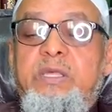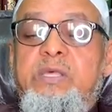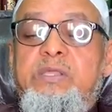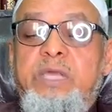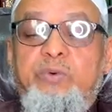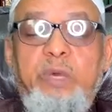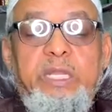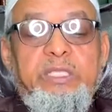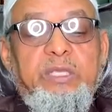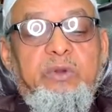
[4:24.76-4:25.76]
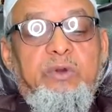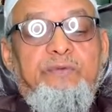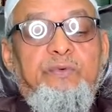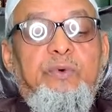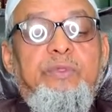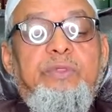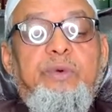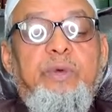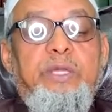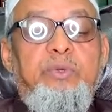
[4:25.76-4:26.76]
the quality of the
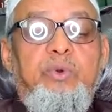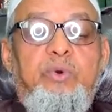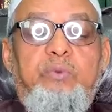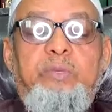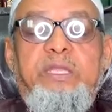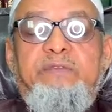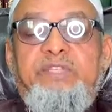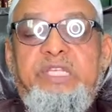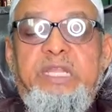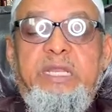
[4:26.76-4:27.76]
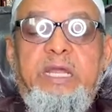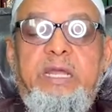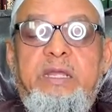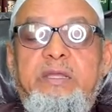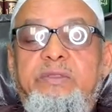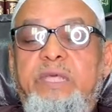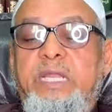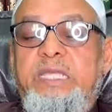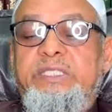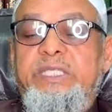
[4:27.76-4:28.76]
one who believes in Allah, the
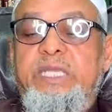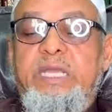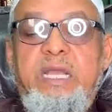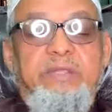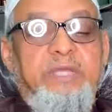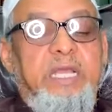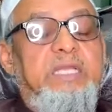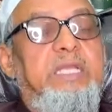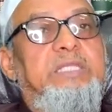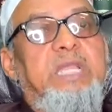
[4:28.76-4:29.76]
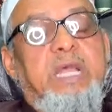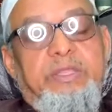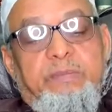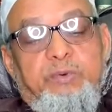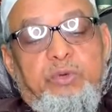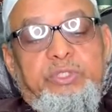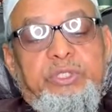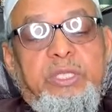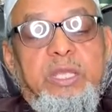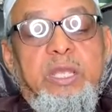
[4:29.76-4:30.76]
last day, and the angels, and the
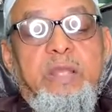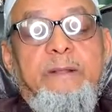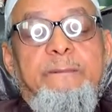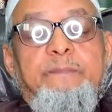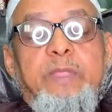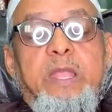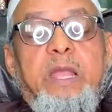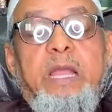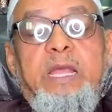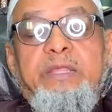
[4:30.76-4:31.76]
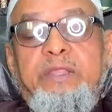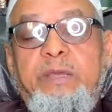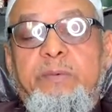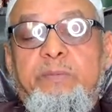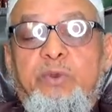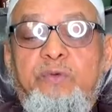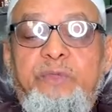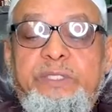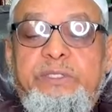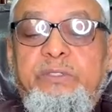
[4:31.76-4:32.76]
books, and the
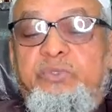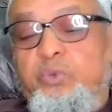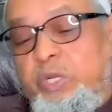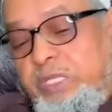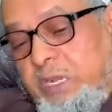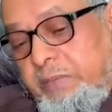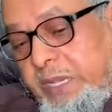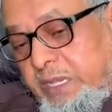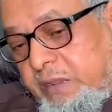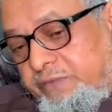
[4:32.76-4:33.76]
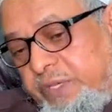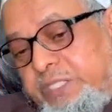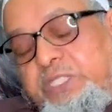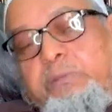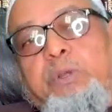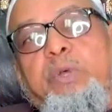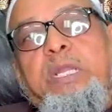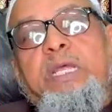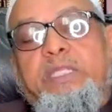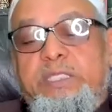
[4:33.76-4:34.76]
Prophet. Surah Al-Baqarah, verse number
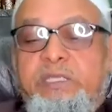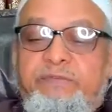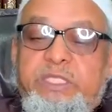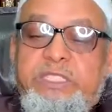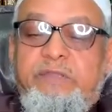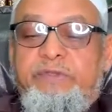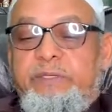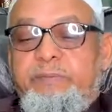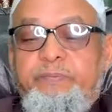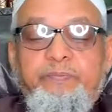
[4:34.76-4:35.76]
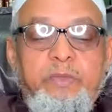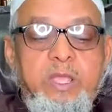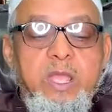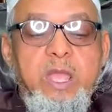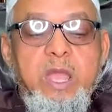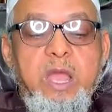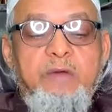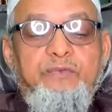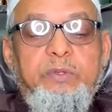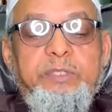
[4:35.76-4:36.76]
177.
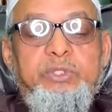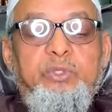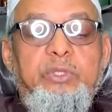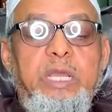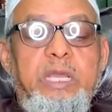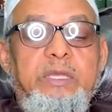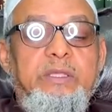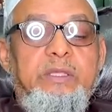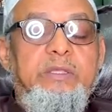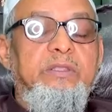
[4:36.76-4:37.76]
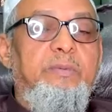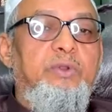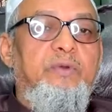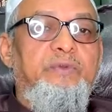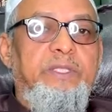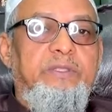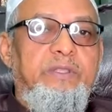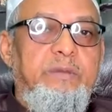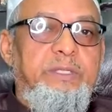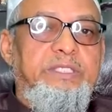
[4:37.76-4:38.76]
And from the Sunnah, the Prophet,
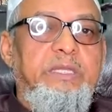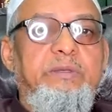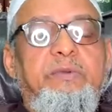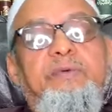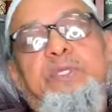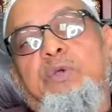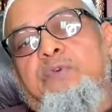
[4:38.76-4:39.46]
the peace and the blessing of